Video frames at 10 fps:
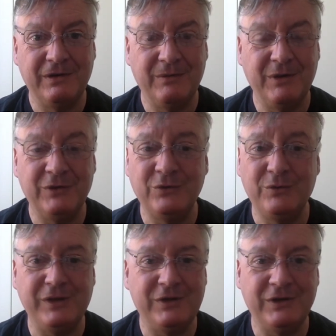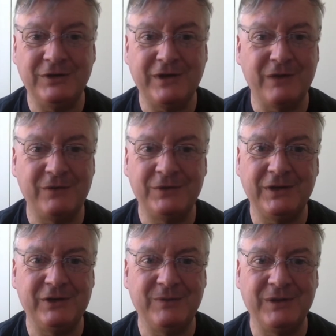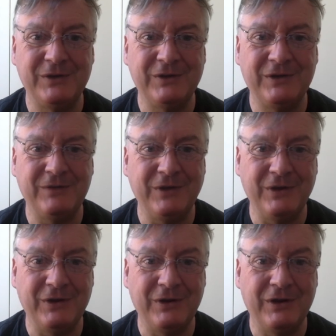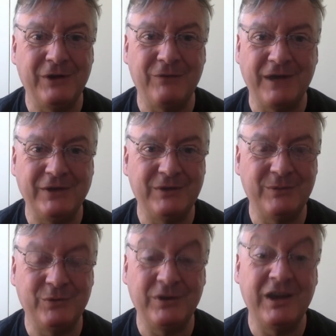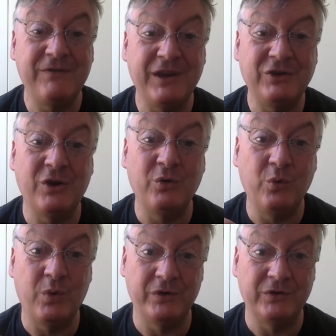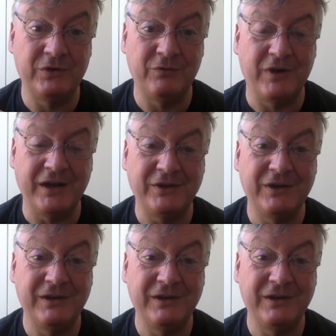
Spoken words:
Because nobody sits down for 6 months of the year and writes a book if they don't want to write.